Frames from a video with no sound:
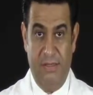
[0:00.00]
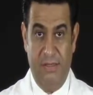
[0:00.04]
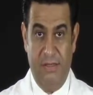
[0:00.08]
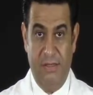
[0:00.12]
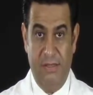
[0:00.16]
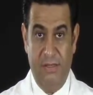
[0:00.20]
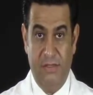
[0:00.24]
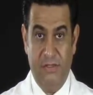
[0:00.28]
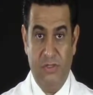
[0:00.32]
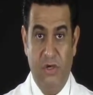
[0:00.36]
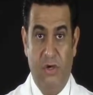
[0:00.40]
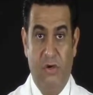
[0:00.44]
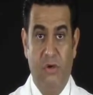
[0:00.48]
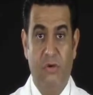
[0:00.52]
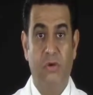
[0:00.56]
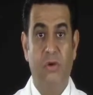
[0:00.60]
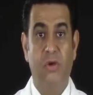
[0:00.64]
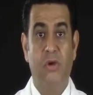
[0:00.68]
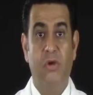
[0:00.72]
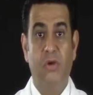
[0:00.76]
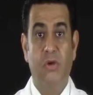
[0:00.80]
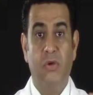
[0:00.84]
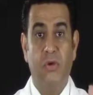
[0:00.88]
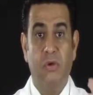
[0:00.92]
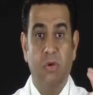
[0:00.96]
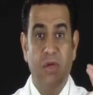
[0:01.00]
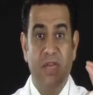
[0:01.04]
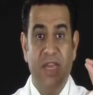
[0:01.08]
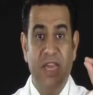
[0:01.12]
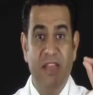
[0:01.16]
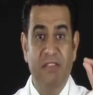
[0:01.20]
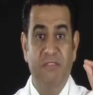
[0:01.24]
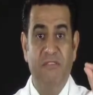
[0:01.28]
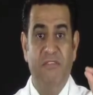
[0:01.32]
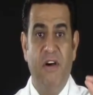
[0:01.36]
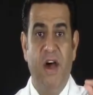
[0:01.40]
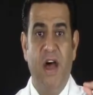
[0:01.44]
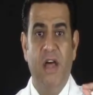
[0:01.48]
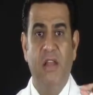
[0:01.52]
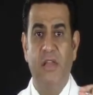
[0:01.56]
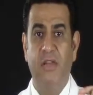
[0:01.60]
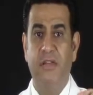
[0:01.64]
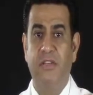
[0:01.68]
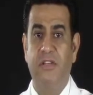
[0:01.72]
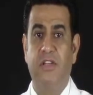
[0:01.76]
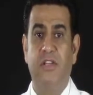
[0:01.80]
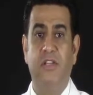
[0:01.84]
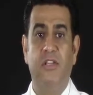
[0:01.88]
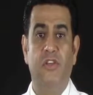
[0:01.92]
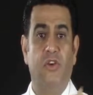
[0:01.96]
So
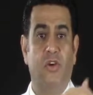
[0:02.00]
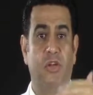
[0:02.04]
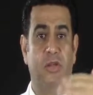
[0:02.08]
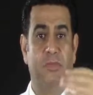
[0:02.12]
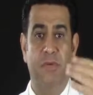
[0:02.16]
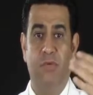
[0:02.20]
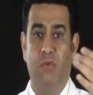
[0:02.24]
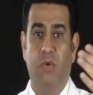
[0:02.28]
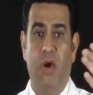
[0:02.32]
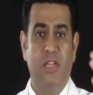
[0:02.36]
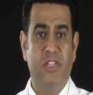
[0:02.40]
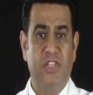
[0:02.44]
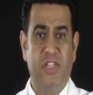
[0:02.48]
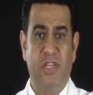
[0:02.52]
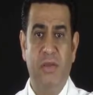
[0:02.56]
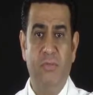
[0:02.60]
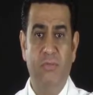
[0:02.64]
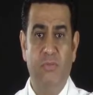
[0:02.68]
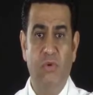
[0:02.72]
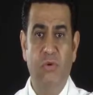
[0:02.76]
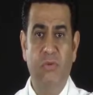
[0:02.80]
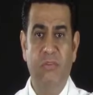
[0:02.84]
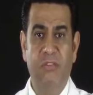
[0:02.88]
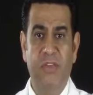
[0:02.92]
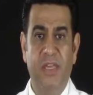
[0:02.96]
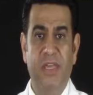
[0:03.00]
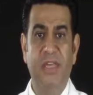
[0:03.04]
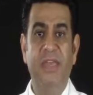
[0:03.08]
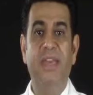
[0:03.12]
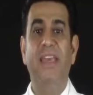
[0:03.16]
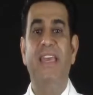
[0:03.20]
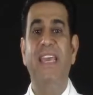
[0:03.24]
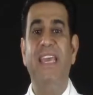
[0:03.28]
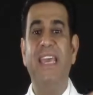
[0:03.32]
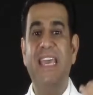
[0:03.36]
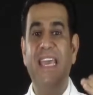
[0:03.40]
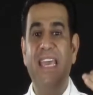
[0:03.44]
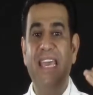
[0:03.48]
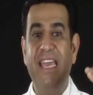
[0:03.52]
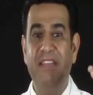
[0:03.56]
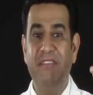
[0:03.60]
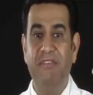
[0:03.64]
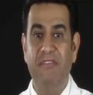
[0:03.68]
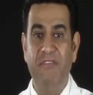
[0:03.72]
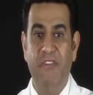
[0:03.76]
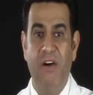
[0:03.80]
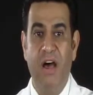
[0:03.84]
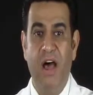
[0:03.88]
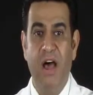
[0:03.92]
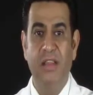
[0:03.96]
involuntarily, you're going to be watching a movie,
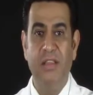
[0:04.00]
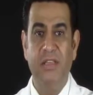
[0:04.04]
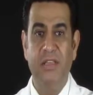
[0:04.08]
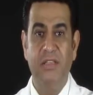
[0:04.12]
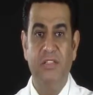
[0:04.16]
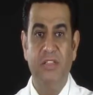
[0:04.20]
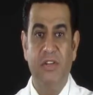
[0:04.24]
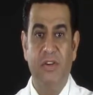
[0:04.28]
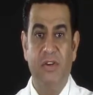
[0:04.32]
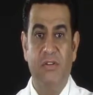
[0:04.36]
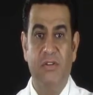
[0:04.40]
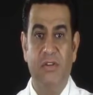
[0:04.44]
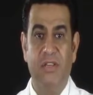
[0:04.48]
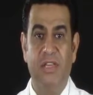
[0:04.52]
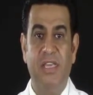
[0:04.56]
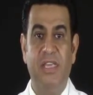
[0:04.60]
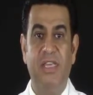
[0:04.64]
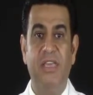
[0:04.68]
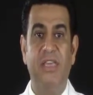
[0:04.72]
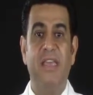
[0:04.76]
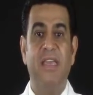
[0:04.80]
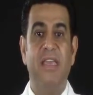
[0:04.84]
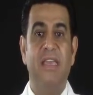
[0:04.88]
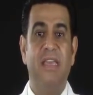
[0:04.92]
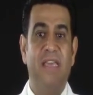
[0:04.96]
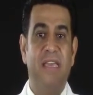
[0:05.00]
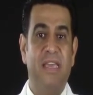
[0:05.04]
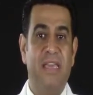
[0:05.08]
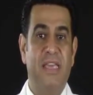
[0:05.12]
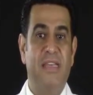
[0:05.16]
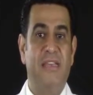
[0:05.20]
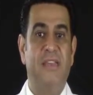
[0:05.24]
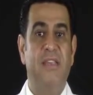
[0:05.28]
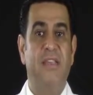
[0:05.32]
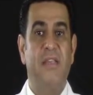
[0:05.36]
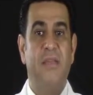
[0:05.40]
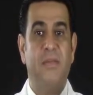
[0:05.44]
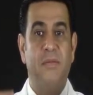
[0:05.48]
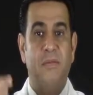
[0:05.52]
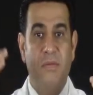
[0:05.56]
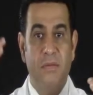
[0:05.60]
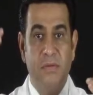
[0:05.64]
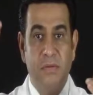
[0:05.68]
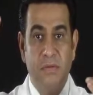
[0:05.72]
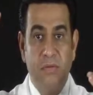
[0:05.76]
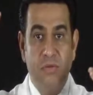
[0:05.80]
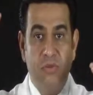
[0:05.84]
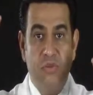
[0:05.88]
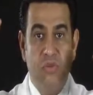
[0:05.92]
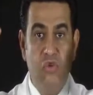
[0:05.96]
involuntarily it
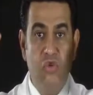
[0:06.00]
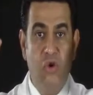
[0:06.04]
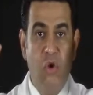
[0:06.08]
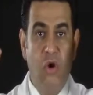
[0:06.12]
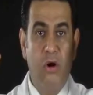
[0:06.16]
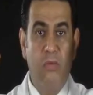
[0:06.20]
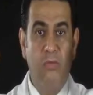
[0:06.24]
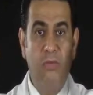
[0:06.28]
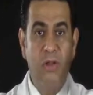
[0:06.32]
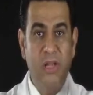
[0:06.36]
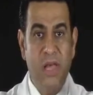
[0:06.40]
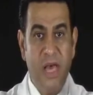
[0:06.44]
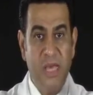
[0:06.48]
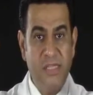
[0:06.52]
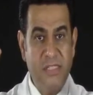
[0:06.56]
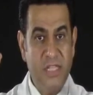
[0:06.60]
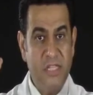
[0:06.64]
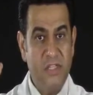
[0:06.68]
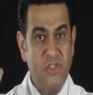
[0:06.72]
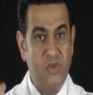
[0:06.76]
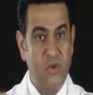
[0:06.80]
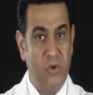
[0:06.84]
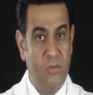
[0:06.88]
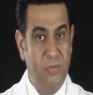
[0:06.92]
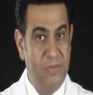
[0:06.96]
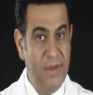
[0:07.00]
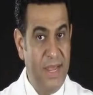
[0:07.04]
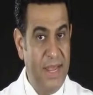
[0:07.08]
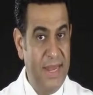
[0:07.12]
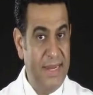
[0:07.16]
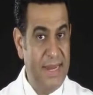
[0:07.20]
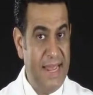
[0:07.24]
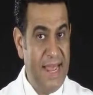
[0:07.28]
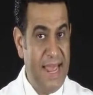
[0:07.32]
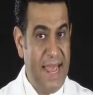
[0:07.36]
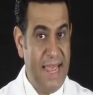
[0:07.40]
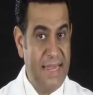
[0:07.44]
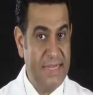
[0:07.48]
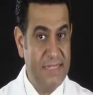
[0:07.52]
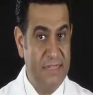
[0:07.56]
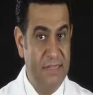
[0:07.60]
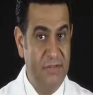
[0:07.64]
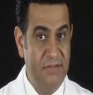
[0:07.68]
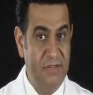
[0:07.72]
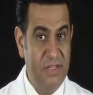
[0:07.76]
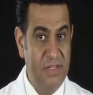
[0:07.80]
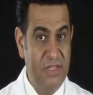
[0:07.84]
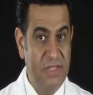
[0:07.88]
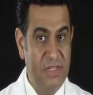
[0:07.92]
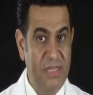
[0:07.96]
normalizes your brain
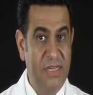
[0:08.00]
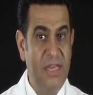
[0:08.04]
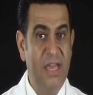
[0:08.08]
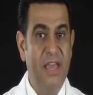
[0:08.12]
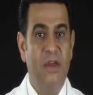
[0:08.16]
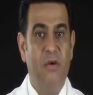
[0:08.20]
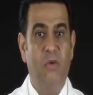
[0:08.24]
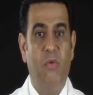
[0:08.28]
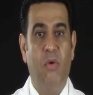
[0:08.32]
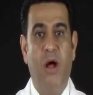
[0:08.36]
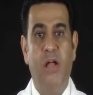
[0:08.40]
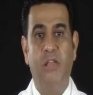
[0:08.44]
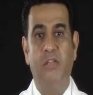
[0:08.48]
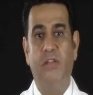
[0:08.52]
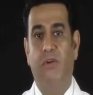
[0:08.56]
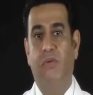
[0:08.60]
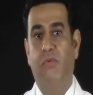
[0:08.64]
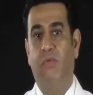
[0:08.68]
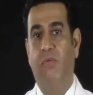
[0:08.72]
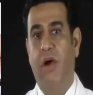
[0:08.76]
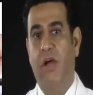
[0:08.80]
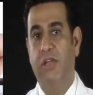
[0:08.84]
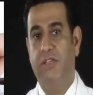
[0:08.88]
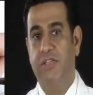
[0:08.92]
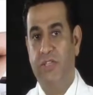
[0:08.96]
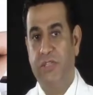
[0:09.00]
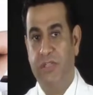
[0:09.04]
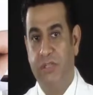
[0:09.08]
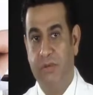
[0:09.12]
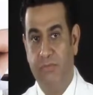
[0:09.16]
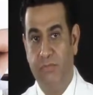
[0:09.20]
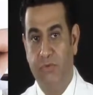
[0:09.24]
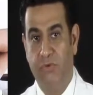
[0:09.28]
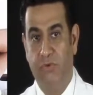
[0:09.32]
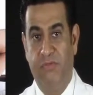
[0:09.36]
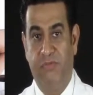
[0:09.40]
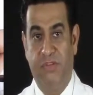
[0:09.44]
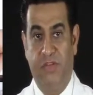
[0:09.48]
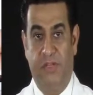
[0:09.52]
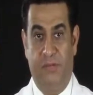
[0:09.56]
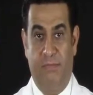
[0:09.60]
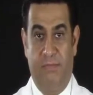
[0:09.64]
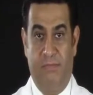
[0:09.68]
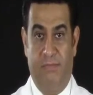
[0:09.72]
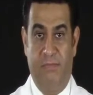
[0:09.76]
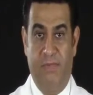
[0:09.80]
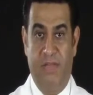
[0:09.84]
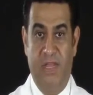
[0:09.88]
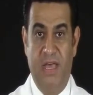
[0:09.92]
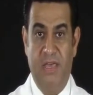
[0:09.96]
activity while you're watching the movie.
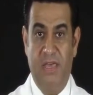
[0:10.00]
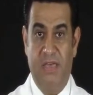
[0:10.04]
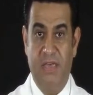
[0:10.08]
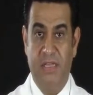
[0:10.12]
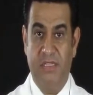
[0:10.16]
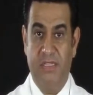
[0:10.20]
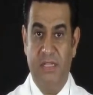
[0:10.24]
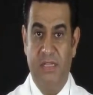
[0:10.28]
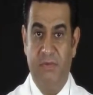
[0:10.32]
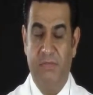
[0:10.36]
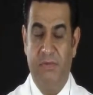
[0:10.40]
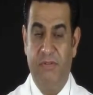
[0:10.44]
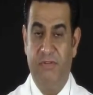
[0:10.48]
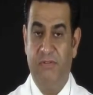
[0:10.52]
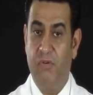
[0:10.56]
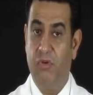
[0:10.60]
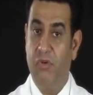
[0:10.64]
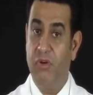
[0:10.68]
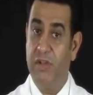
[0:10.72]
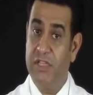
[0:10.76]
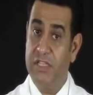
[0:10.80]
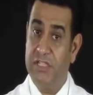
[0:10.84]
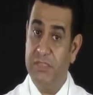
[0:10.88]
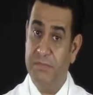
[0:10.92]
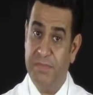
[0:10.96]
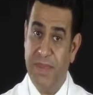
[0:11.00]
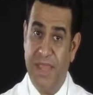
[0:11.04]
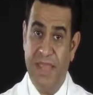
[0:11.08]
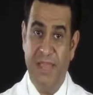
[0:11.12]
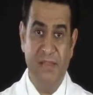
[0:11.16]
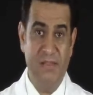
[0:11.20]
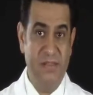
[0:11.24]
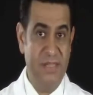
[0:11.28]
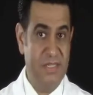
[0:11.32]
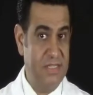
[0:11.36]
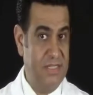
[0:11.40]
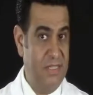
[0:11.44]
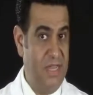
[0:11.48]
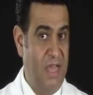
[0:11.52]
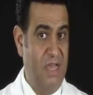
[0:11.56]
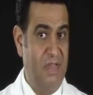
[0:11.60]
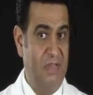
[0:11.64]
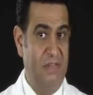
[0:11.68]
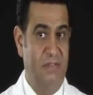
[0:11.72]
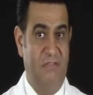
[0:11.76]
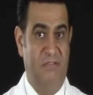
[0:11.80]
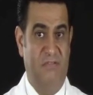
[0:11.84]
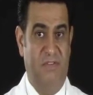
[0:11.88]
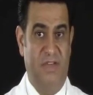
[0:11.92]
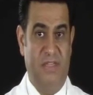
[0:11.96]
Like I said before, it is painless,
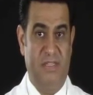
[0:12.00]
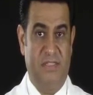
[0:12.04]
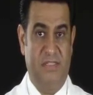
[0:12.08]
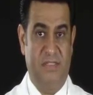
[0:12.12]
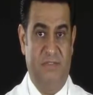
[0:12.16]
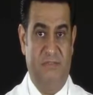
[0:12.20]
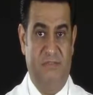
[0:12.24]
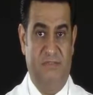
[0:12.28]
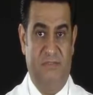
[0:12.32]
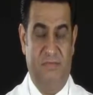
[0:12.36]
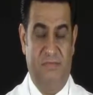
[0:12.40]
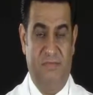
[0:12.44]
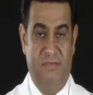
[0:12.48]
non-invasive,